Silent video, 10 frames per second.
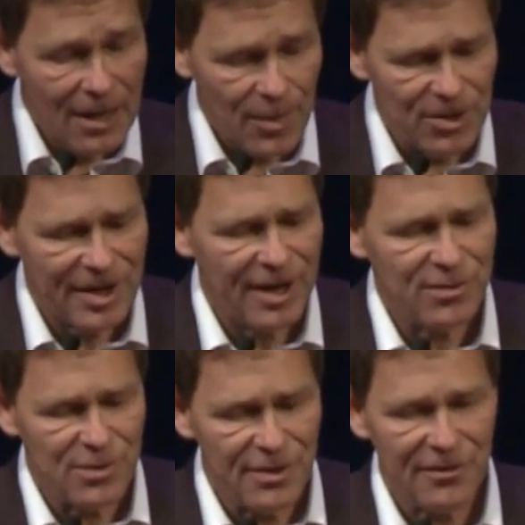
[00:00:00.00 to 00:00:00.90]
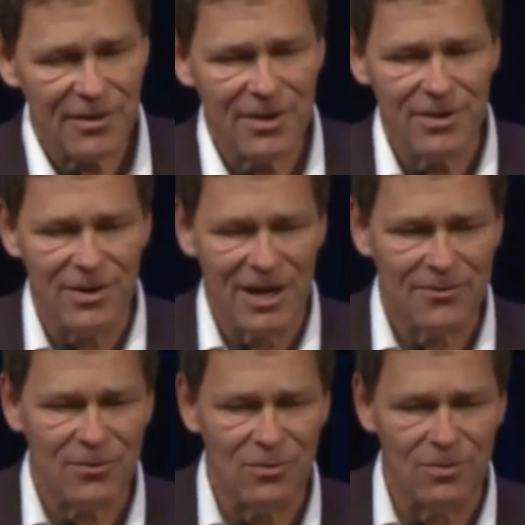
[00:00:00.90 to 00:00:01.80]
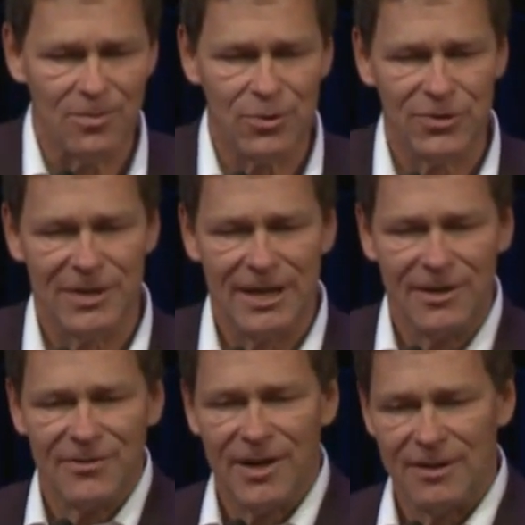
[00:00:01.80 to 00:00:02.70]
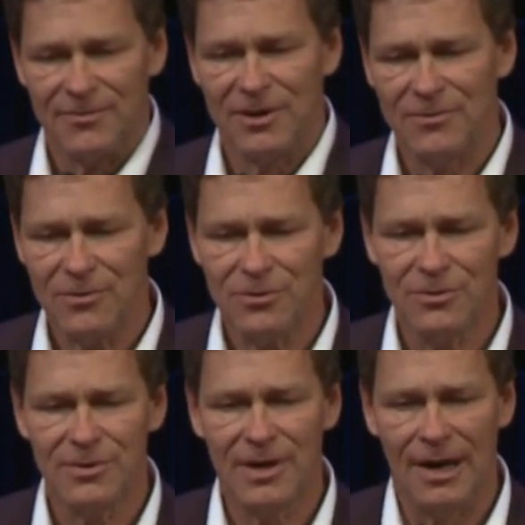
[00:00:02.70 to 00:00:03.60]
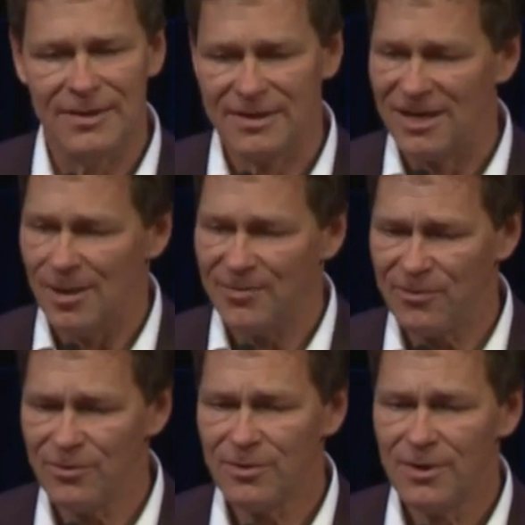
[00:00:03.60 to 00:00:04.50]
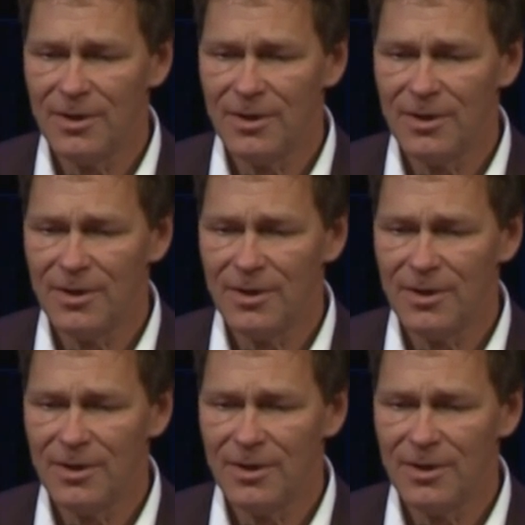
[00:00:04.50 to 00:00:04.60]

When you can't do this, you have to put your landing side in front of you, and that helps you.